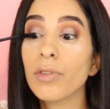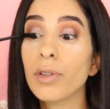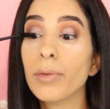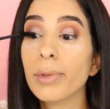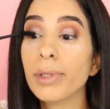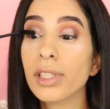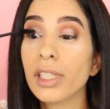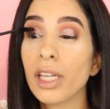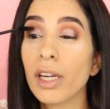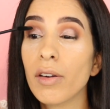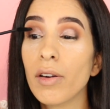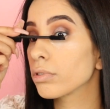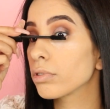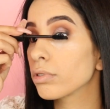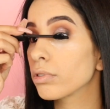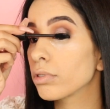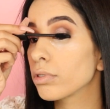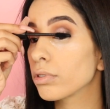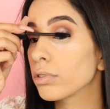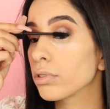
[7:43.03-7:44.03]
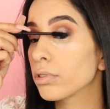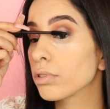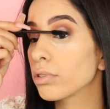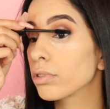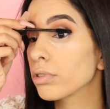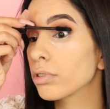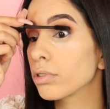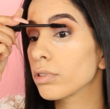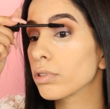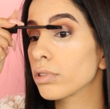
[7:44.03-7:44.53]
for mascara,
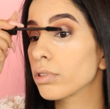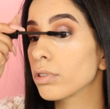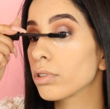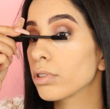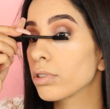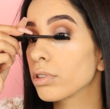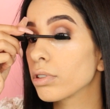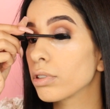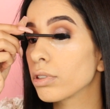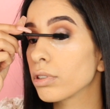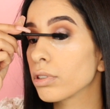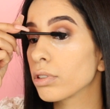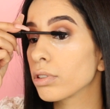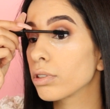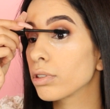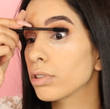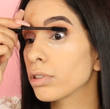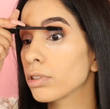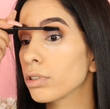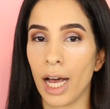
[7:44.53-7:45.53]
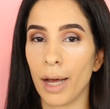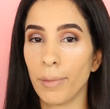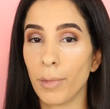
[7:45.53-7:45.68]
um but it's pretty good.